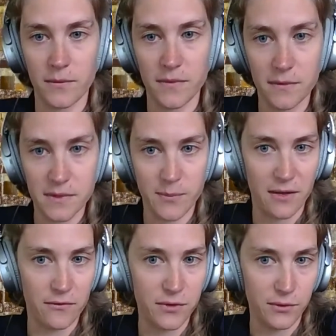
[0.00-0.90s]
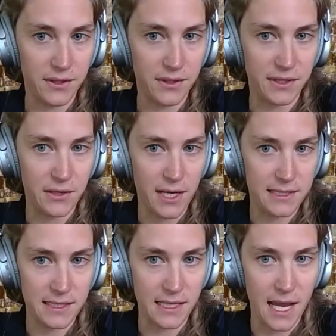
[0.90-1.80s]
spent fuel in the
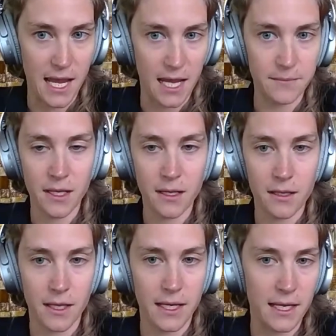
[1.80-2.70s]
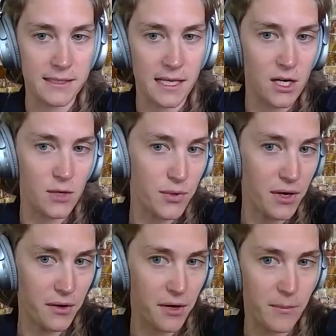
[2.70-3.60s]
US today. Like I said, our
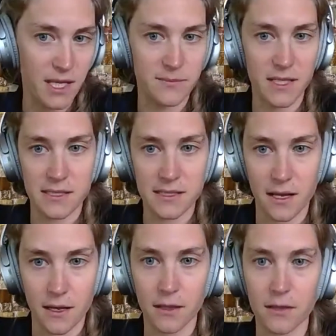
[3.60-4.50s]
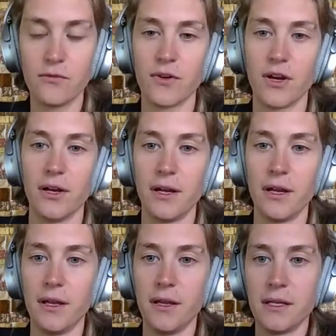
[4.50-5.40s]
program has been stalled for
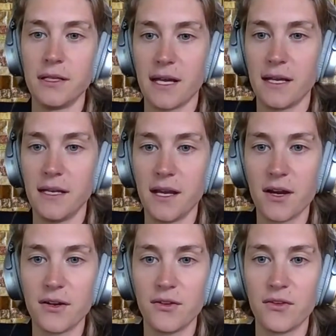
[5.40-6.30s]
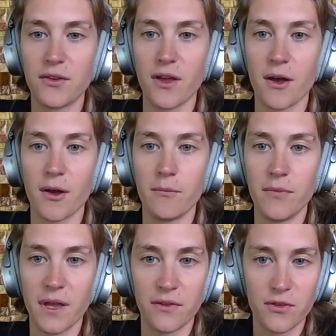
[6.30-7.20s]
10 years.
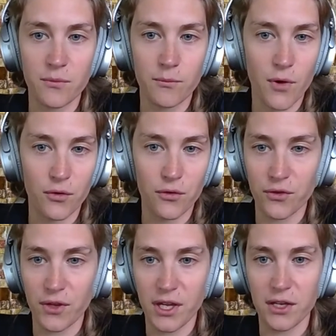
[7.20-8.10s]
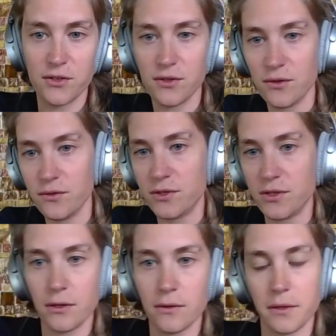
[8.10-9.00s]
That's mostly due
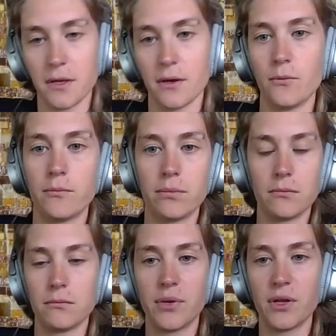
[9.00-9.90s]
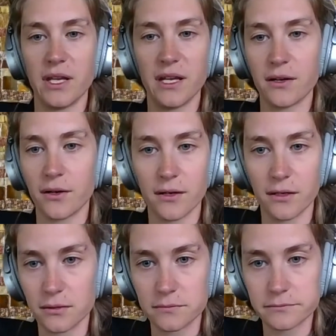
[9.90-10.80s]
to, you know,
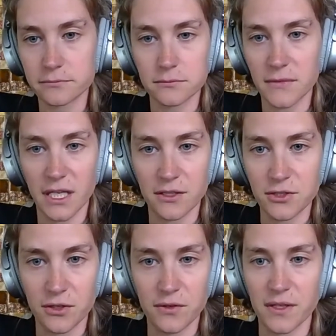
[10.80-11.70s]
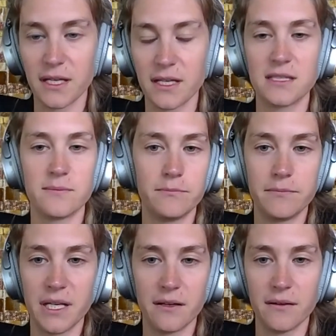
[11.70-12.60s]
political issues. Like, it's
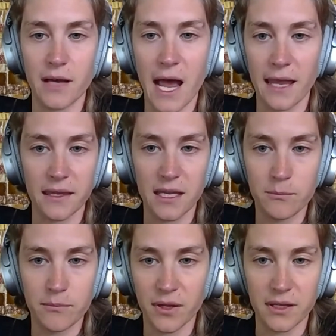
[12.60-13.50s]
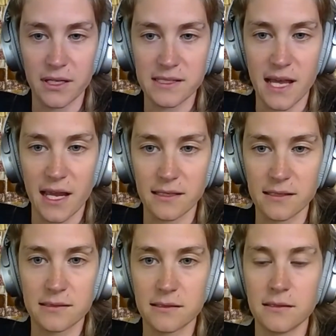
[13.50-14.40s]
been a highly
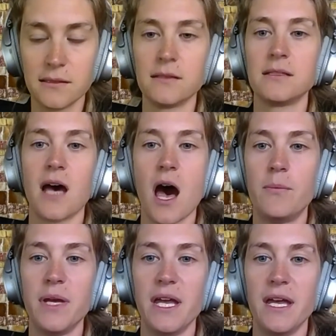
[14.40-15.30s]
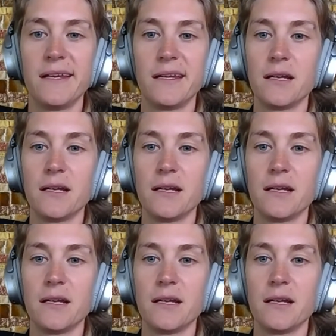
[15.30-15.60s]
politicized topic.